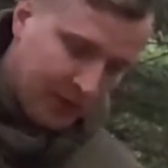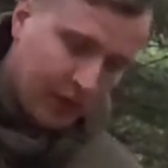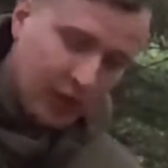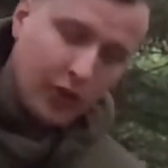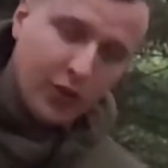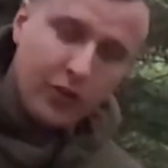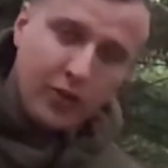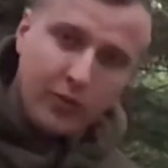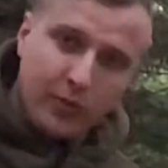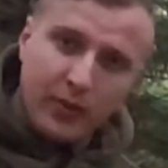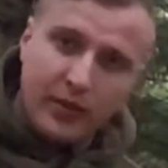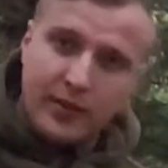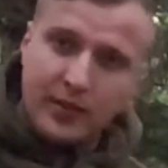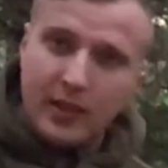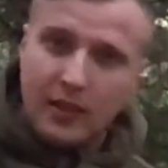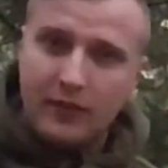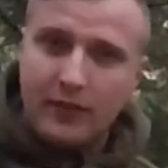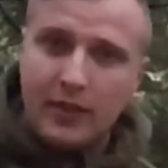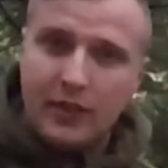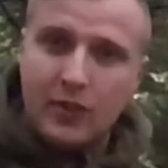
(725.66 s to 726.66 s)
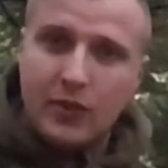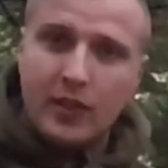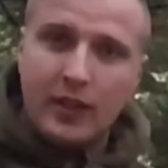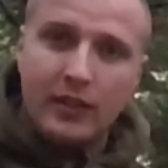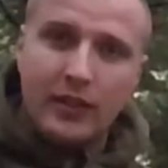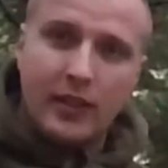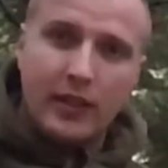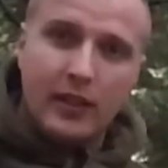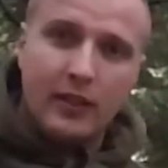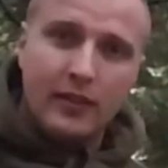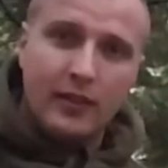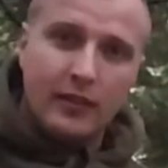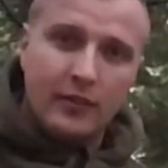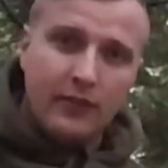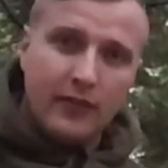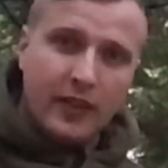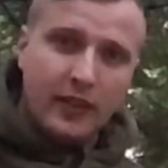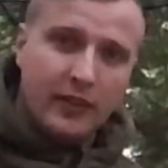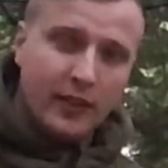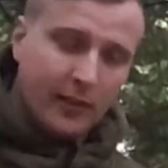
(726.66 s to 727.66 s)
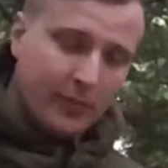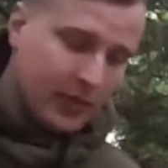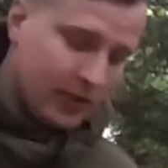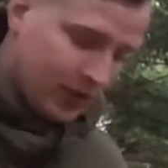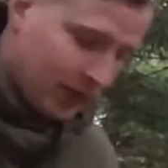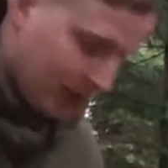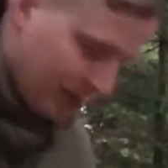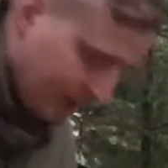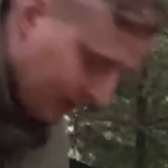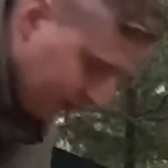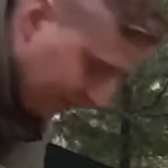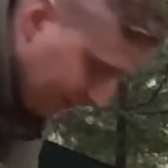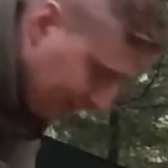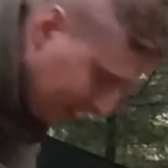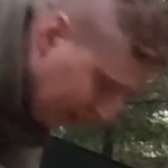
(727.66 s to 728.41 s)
the usual stuff that you can get at vending machines.